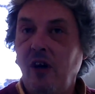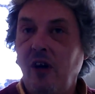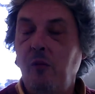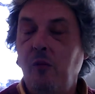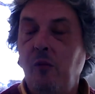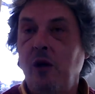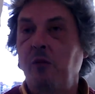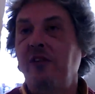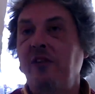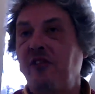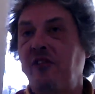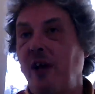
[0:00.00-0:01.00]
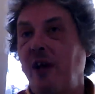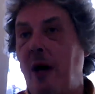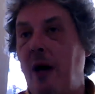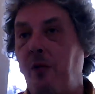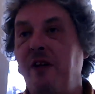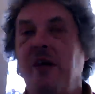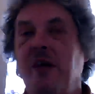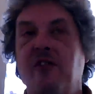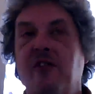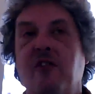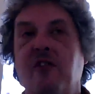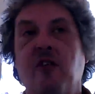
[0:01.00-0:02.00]
the work
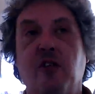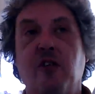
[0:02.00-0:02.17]
really,